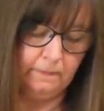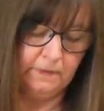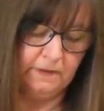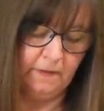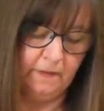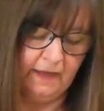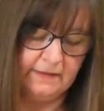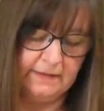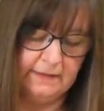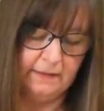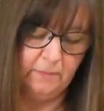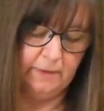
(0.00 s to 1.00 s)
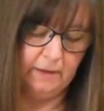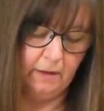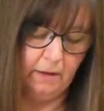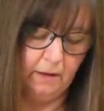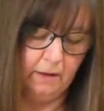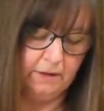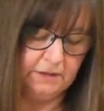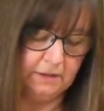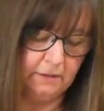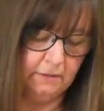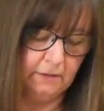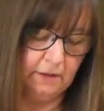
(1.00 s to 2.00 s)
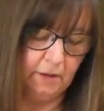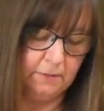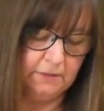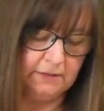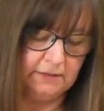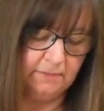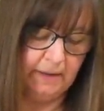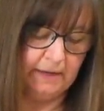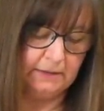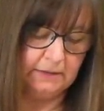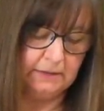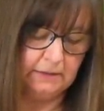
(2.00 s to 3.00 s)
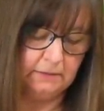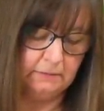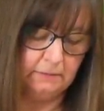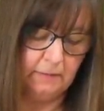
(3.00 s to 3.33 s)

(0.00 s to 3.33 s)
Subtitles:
So that's a little bit harder than I was expecting.